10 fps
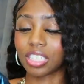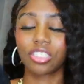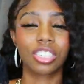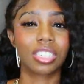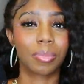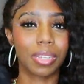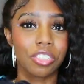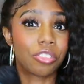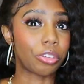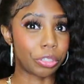It just
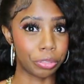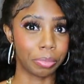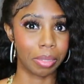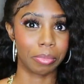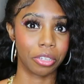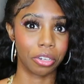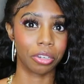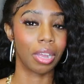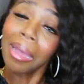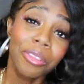depends on you, baby
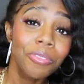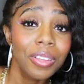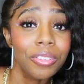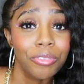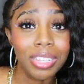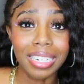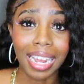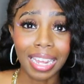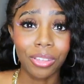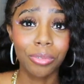girl. How you feeling for the
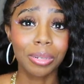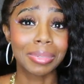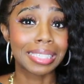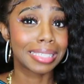night? You want to be